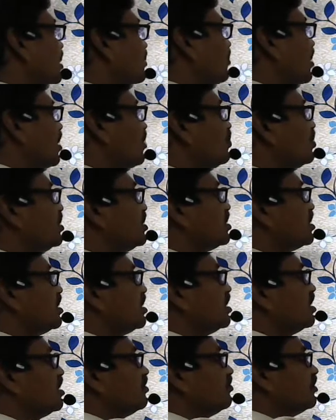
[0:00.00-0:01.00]
value is
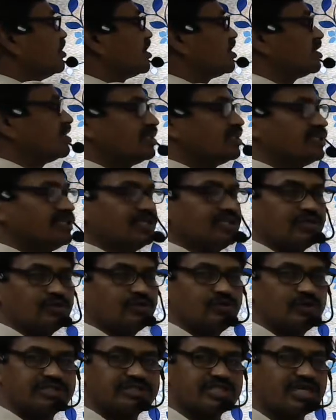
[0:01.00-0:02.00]
for
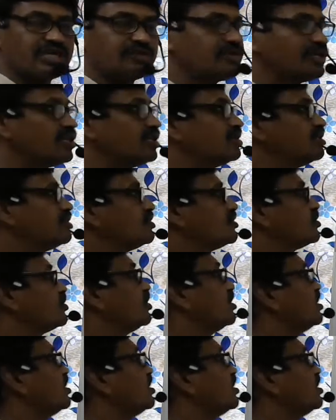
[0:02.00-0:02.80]
2s orbital. So that